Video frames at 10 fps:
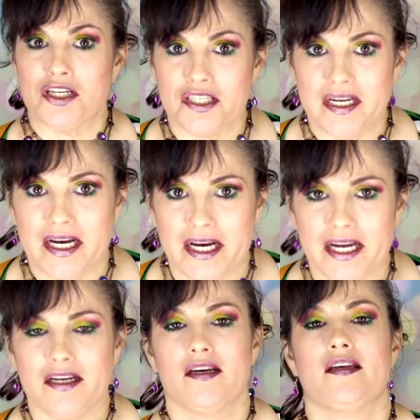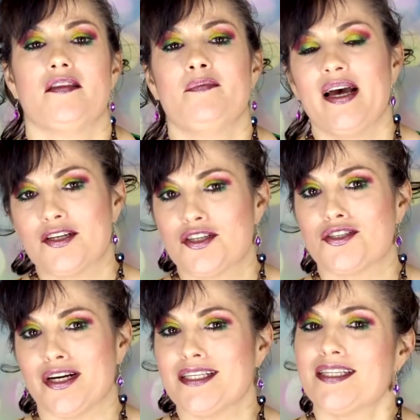Denied. The
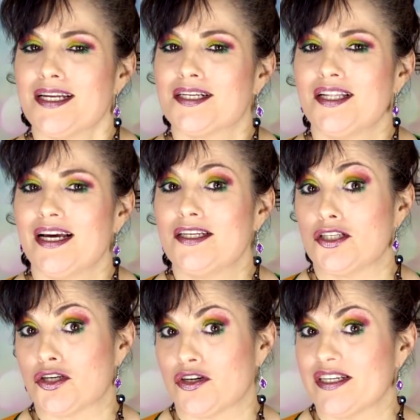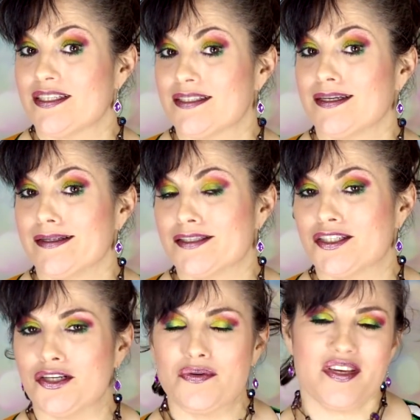magistrates, they declined to decrease his sentence
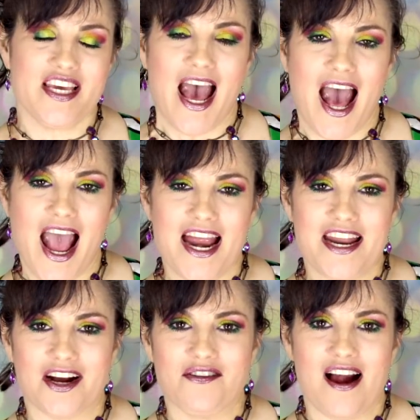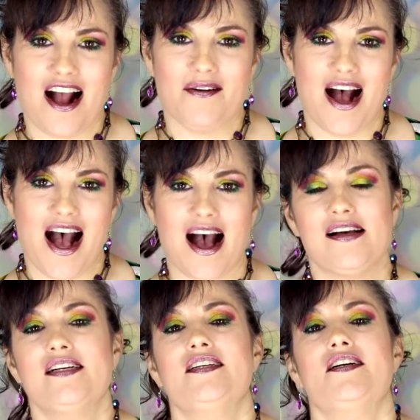too. Yay,
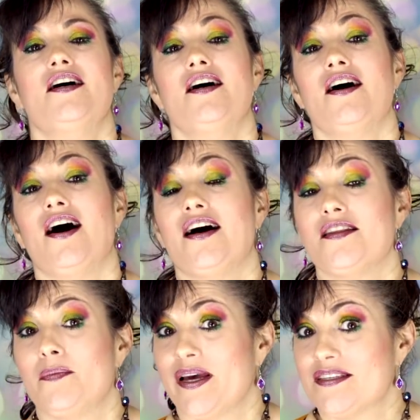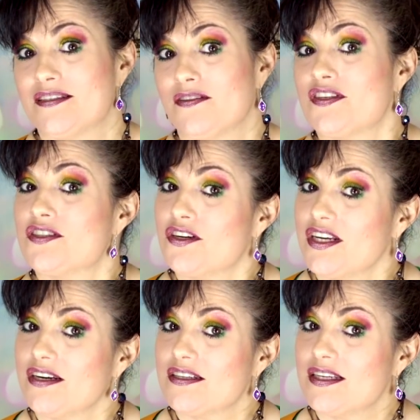Nicaragua! On the basis of his
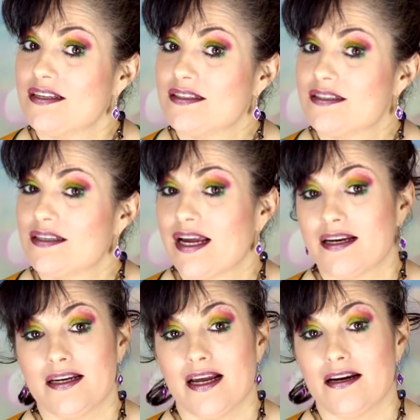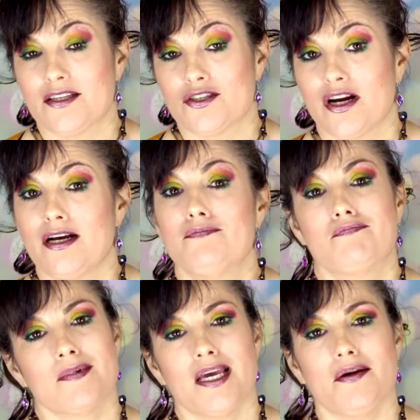30-year sentence handed down at his trial,
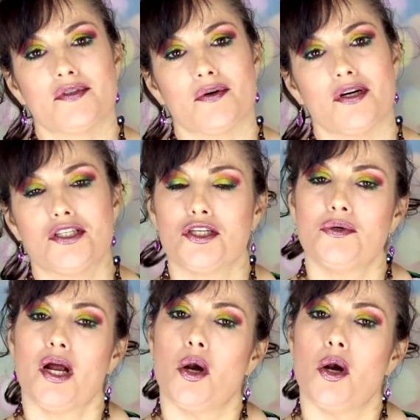he was ordered to